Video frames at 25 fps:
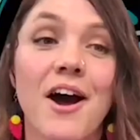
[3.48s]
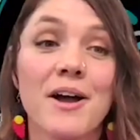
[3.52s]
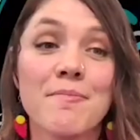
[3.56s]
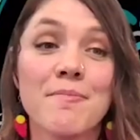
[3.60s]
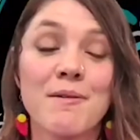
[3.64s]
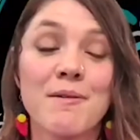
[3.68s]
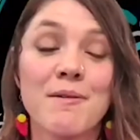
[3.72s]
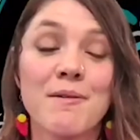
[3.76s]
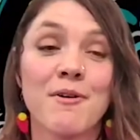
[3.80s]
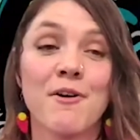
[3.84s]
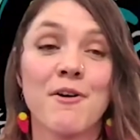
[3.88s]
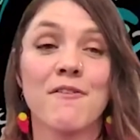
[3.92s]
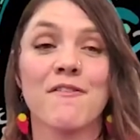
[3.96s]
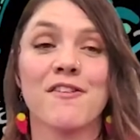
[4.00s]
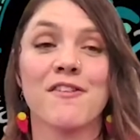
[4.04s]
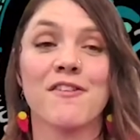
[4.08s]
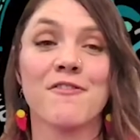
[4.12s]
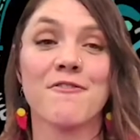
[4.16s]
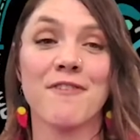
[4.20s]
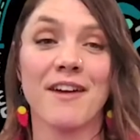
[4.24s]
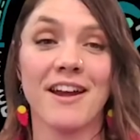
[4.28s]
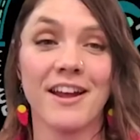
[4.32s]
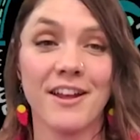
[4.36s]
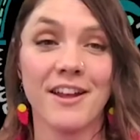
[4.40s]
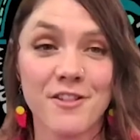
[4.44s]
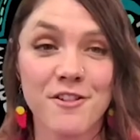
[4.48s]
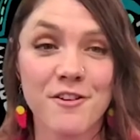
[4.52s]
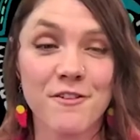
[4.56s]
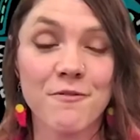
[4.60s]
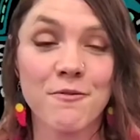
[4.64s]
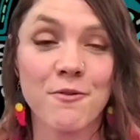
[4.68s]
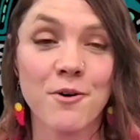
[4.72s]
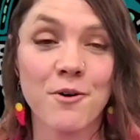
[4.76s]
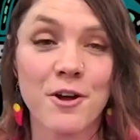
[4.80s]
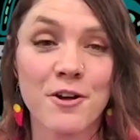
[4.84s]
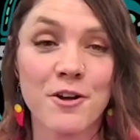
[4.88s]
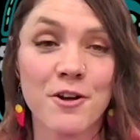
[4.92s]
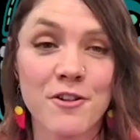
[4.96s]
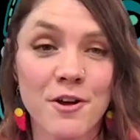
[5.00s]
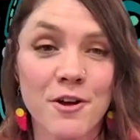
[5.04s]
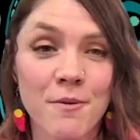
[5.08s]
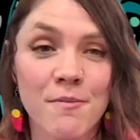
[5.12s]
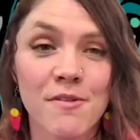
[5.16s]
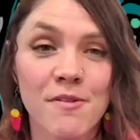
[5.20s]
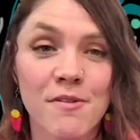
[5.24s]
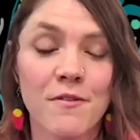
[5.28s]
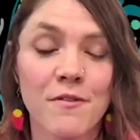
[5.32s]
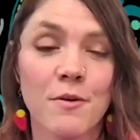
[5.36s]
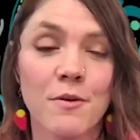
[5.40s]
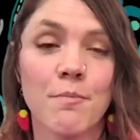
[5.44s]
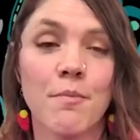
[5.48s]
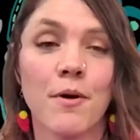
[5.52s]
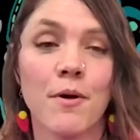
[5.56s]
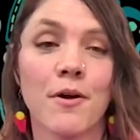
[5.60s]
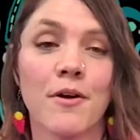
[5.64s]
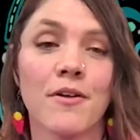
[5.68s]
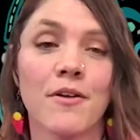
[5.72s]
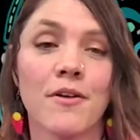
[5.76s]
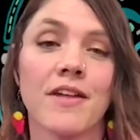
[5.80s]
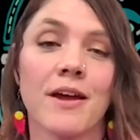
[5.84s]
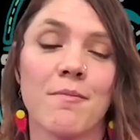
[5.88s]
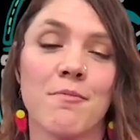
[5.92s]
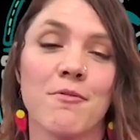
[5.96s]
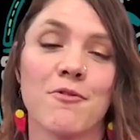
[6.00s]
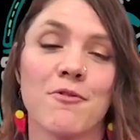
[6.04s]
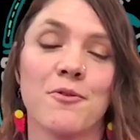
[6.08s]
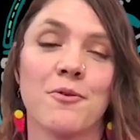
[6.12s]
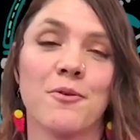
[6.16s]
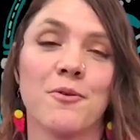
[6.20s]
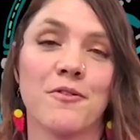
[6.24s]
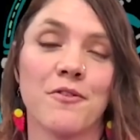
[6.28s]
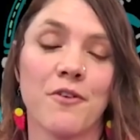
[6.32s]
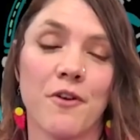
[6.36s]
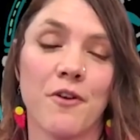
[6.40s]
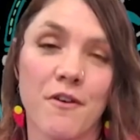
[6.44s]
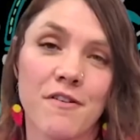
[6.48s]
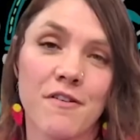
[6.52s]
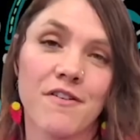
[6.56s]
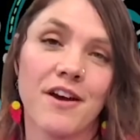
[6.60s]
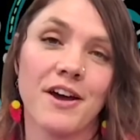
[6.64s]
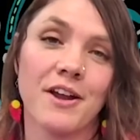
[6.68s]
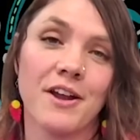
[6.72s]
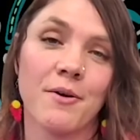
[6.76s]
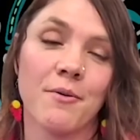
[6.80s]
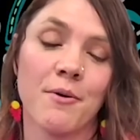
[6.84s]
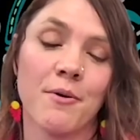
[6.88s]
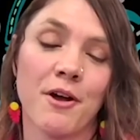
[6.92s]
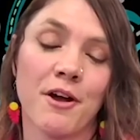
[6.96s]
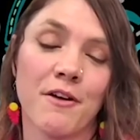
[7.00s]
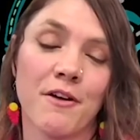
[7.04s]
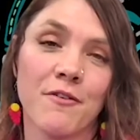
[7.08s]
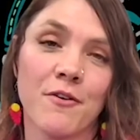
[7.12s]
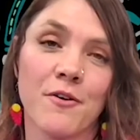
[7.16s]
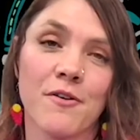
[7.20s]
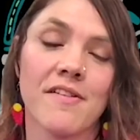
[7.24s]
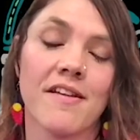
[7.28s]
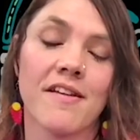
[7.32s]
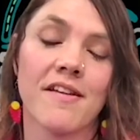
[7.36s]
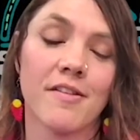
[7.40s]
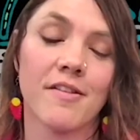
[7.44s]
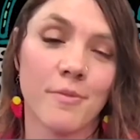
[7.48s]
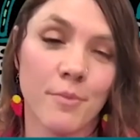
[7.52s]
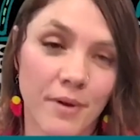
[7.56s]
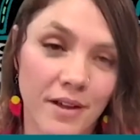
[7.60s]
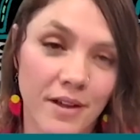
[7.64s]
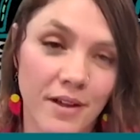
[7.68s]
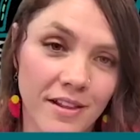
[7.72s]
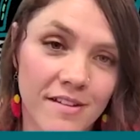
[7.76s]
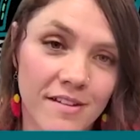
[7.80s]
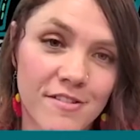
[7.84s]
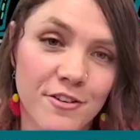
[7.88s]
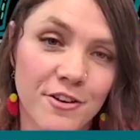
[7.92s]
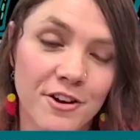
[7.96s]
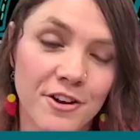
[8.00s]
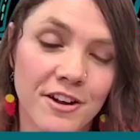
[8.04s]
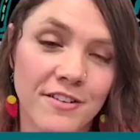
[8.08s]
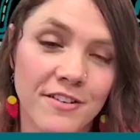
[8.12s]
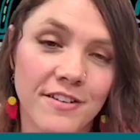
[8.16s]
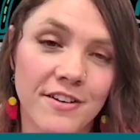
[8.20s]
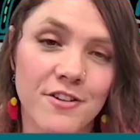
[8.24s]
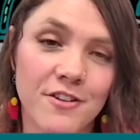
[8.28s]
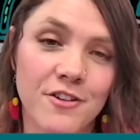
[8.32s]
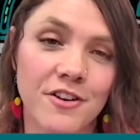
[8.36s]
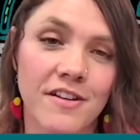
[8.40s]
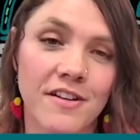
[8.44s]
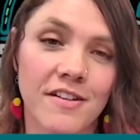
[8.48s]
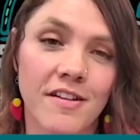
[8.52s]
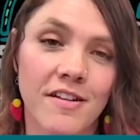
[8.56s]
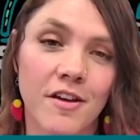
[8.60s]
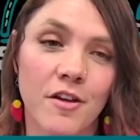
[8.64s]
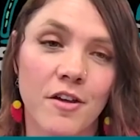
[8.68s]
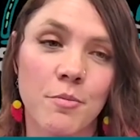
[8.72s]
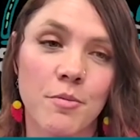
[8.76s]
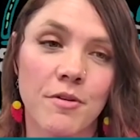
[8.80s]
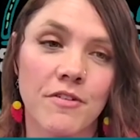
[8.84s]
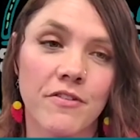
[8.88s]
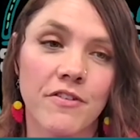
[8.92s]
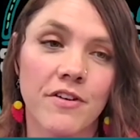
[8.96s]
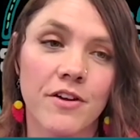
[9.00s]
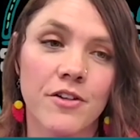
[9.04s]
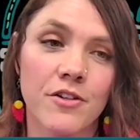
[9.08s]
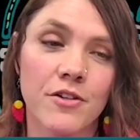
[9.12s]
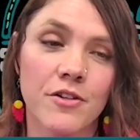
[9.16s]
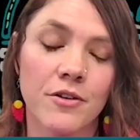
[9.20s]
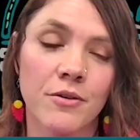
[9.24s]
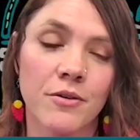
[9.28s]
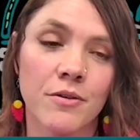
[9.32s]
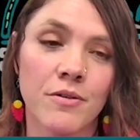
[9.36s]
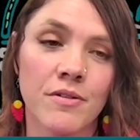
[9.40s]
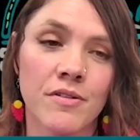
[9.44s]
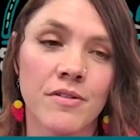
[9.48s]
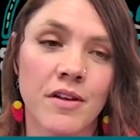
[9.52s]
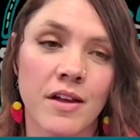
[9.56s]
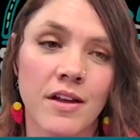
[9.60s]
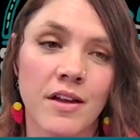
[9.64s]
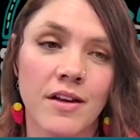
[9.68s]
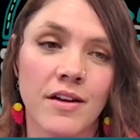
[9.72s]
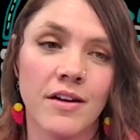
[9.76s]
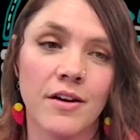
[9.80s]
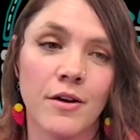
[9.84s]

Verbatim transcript: IPEPA offers a range of workshops for both Aboriginal and Torres Strait Islander workforce as well as non-Indigenous health professionals.